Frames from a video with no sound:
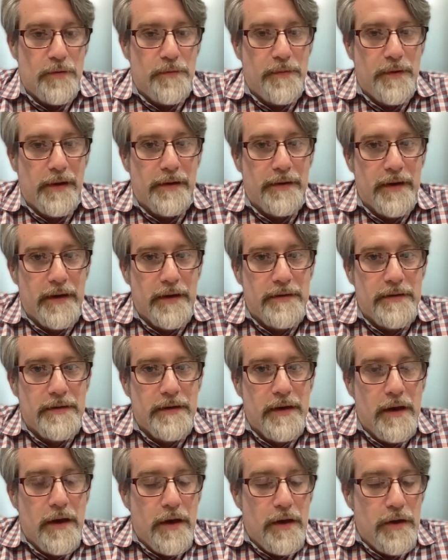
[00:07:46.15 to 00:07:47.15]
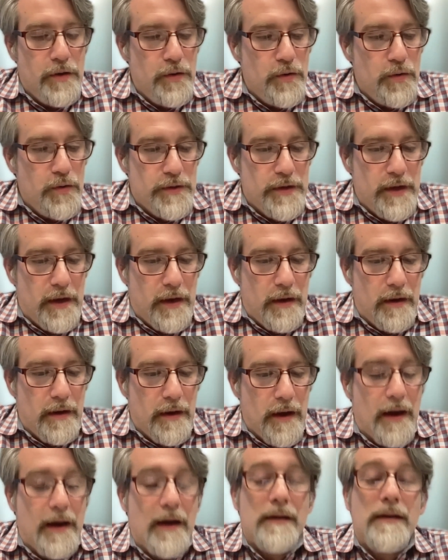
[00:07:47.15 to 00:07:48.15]
You build it using
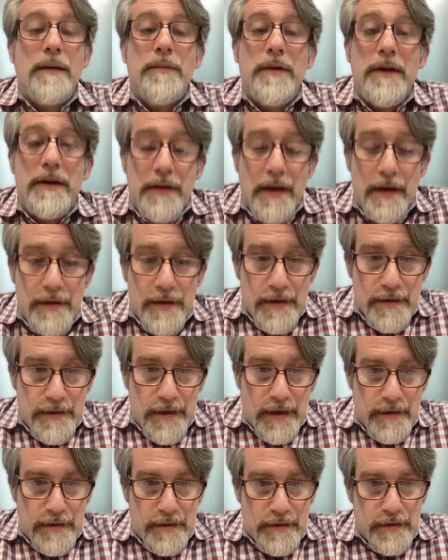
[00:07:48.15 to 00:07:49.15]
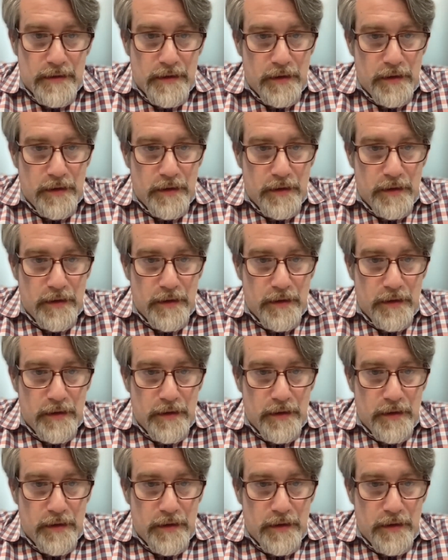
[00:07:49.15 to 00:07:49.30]
academic data sets.